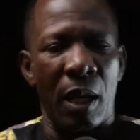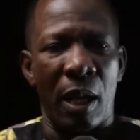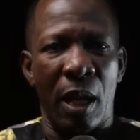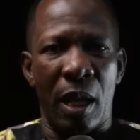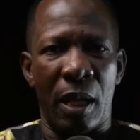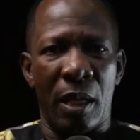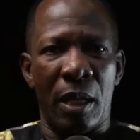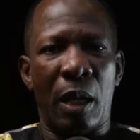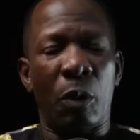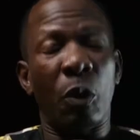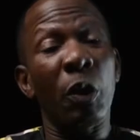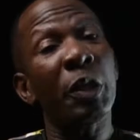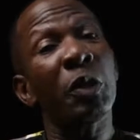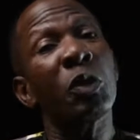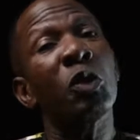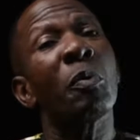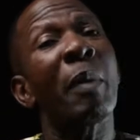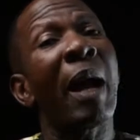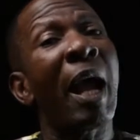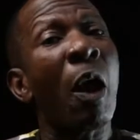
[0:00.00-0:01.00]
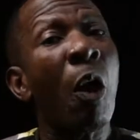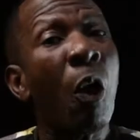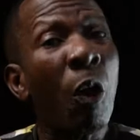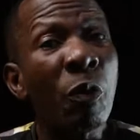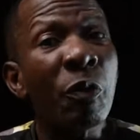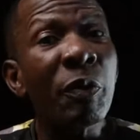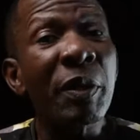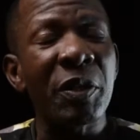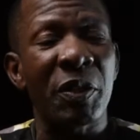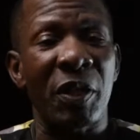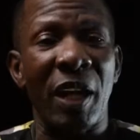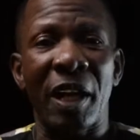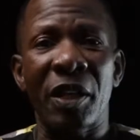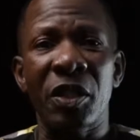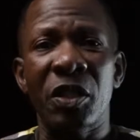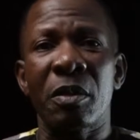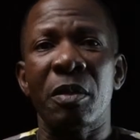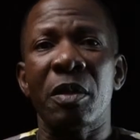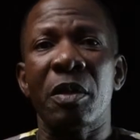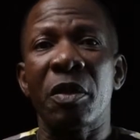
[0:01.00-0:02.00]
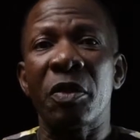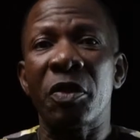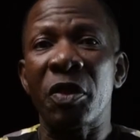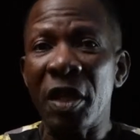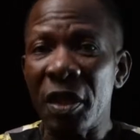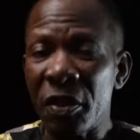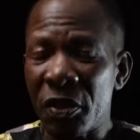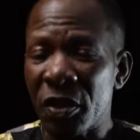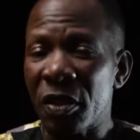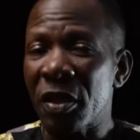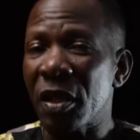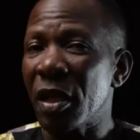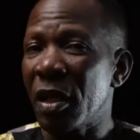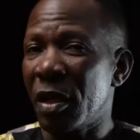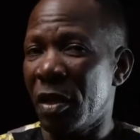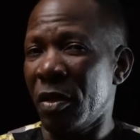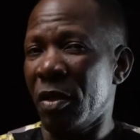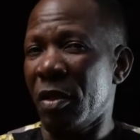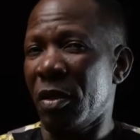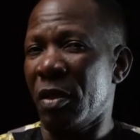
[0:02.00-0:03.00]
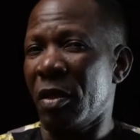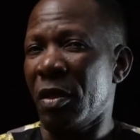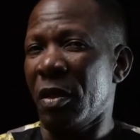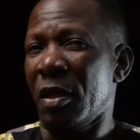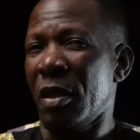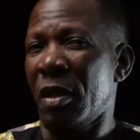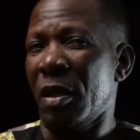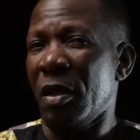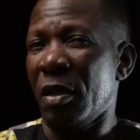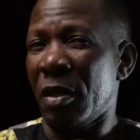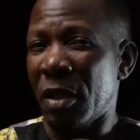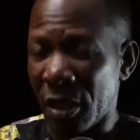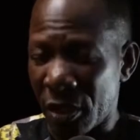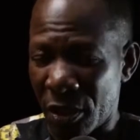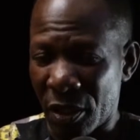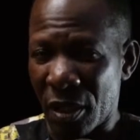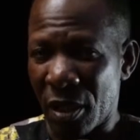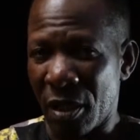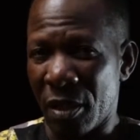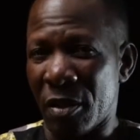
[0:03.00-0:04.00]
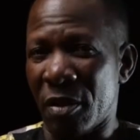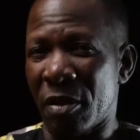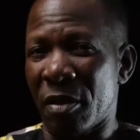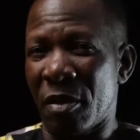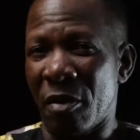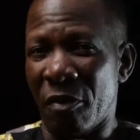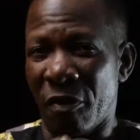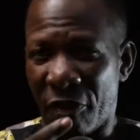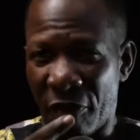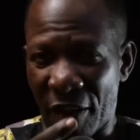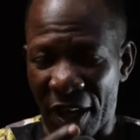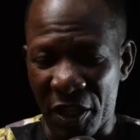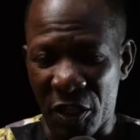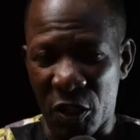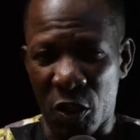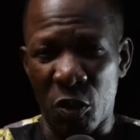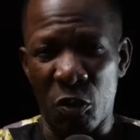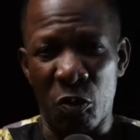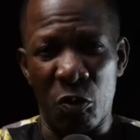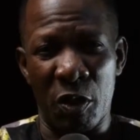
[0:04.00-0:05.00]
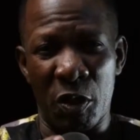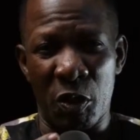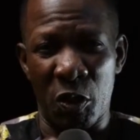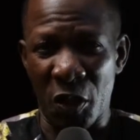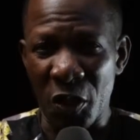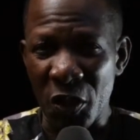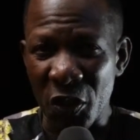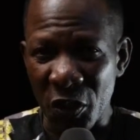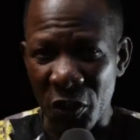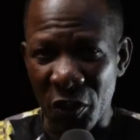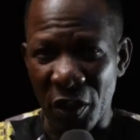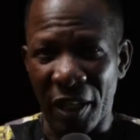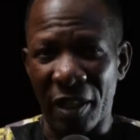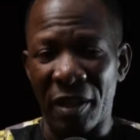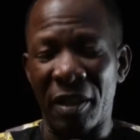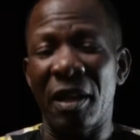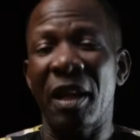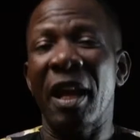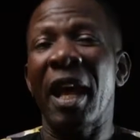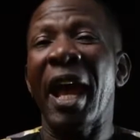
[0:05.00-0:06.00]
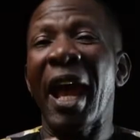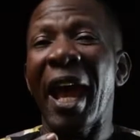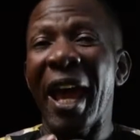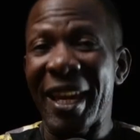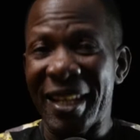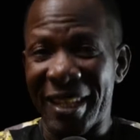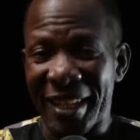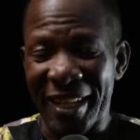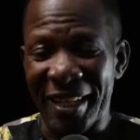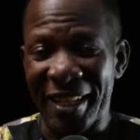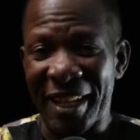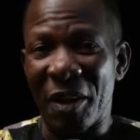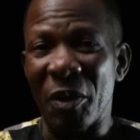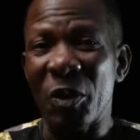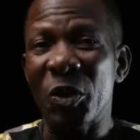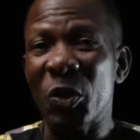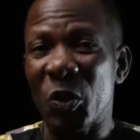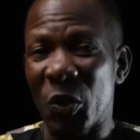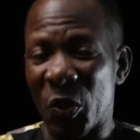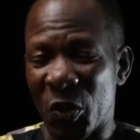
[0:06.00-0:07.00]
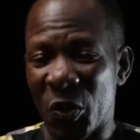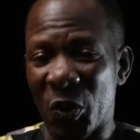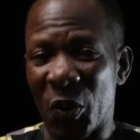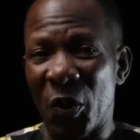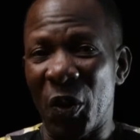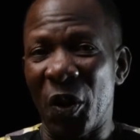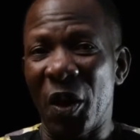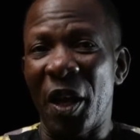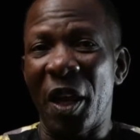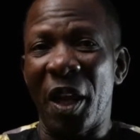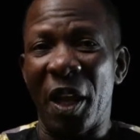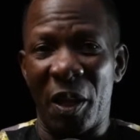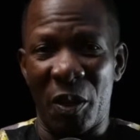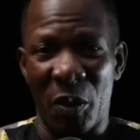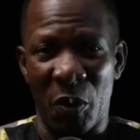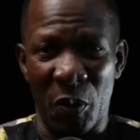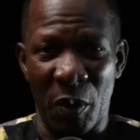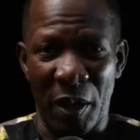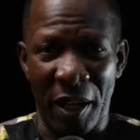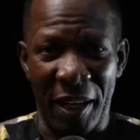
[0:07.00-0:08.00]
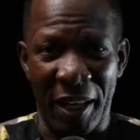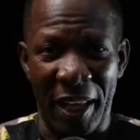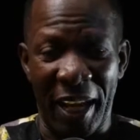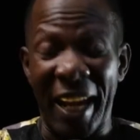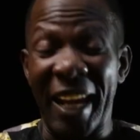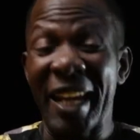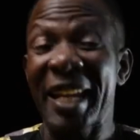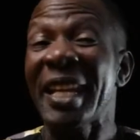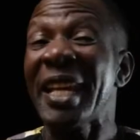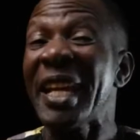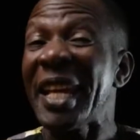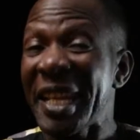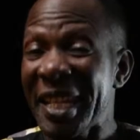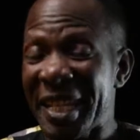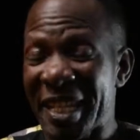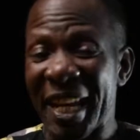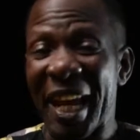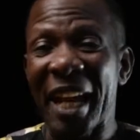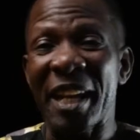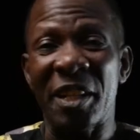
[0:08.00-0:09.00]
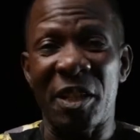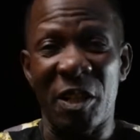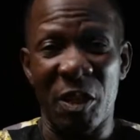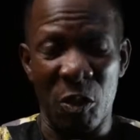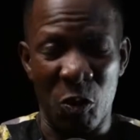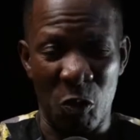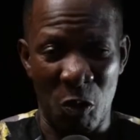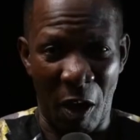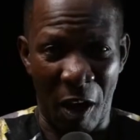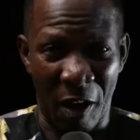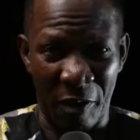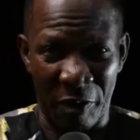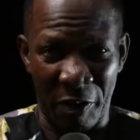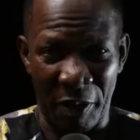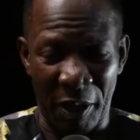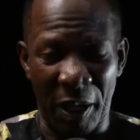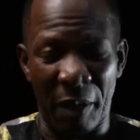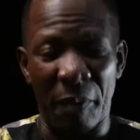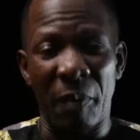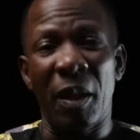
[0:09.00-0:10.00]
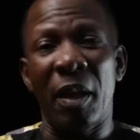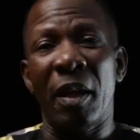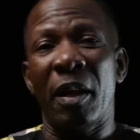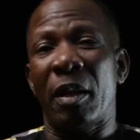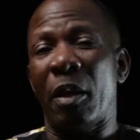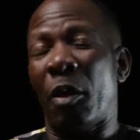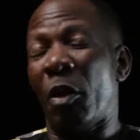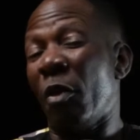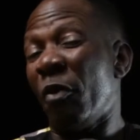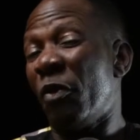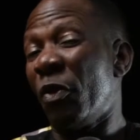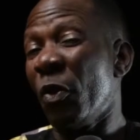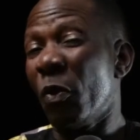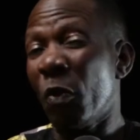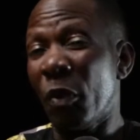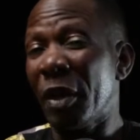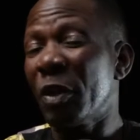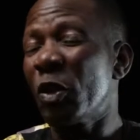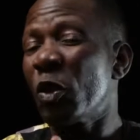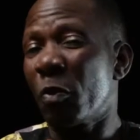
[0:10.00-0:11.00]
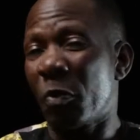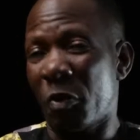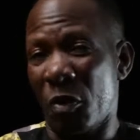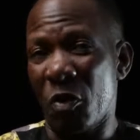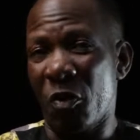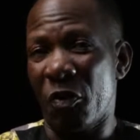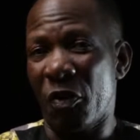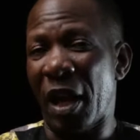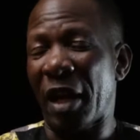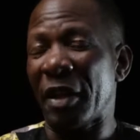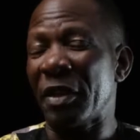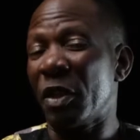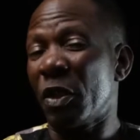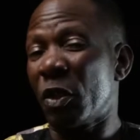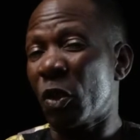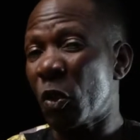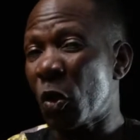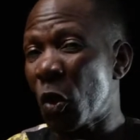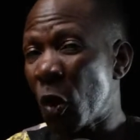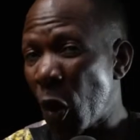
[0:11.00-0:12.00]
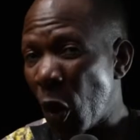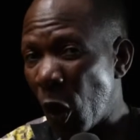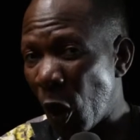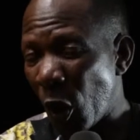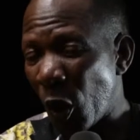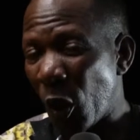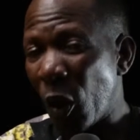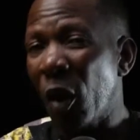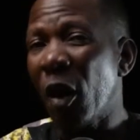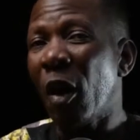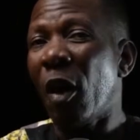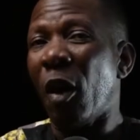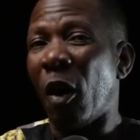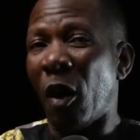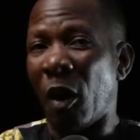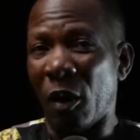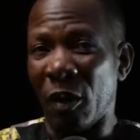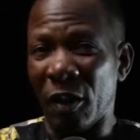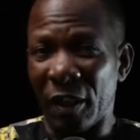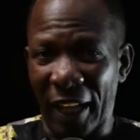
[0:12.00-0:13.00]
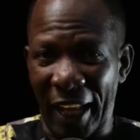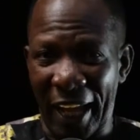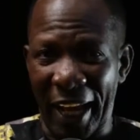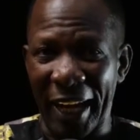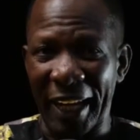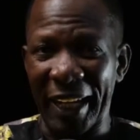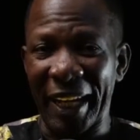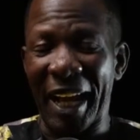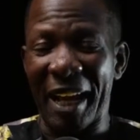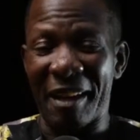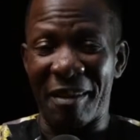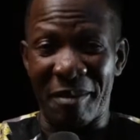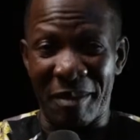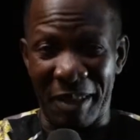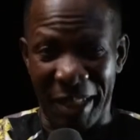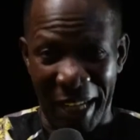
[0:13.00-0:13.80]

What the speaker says: And according to my own research, this is the first registered SSL studio in Uganda, in East and Central Africa. Now, if you want to prove that, just go online and